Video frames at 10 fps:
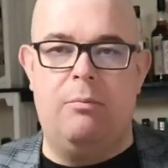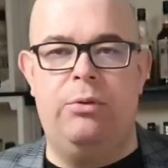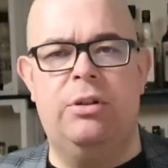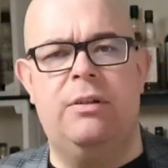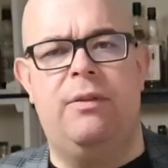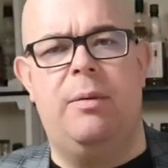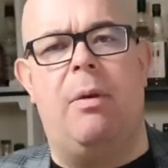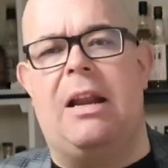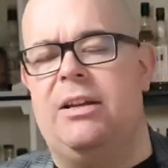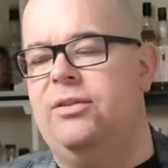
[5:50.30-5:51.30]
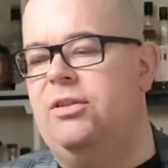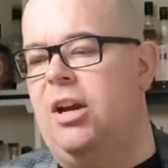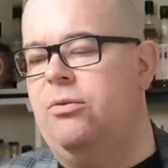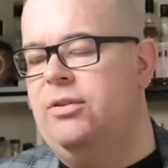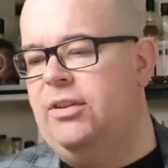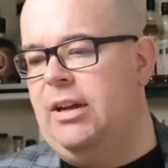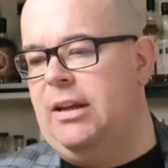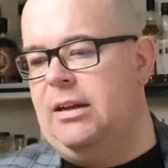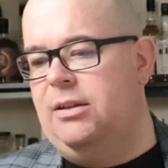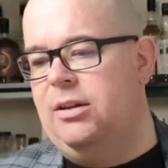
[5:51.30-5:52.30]
beautifully balanced, I would
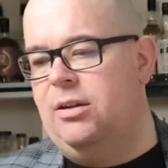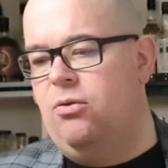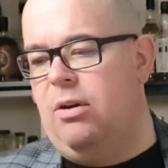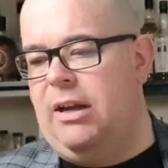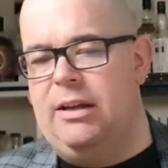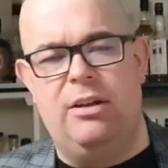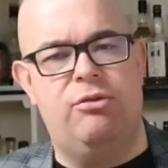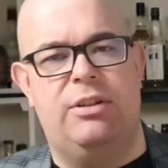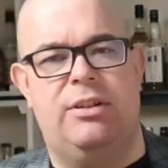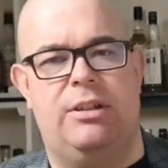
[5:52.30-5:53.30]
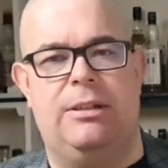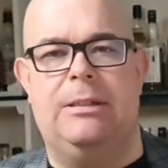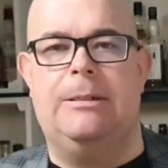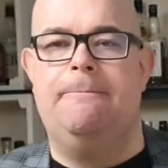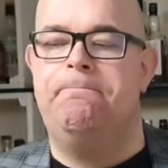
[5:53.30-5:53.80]
say, and quite interesting.